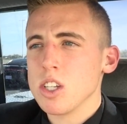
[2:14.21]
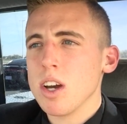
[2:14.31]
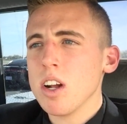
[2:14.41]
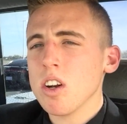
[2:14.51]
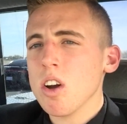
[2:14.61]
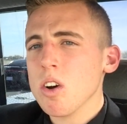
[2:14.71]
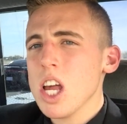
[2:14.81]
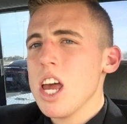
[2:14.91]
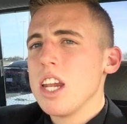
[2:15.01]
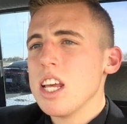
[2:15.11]
So I don't know
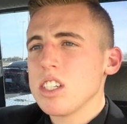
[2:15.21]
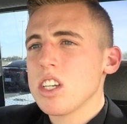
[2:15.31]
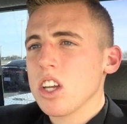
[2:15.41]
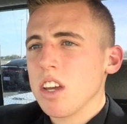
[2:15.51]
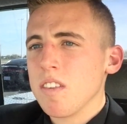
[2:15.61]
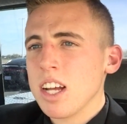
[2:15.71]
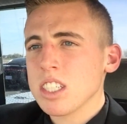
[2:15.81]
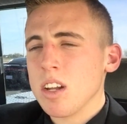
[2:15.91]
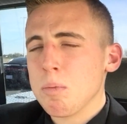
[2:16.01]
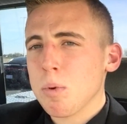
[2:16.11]
necessarily if that's
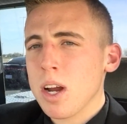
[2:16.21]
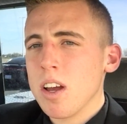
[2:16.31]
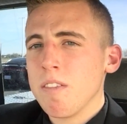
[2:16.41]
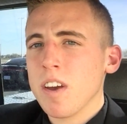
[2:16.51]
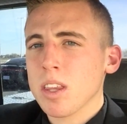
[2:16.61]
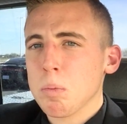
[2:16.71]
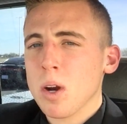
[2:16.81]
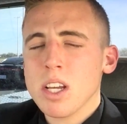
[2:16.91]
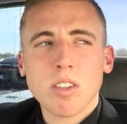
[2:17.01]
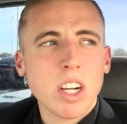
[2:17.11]
going to affect the
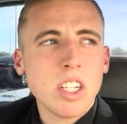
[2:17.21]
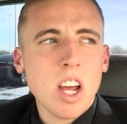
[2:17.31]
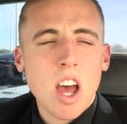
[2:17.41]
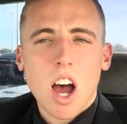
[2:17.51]
price range.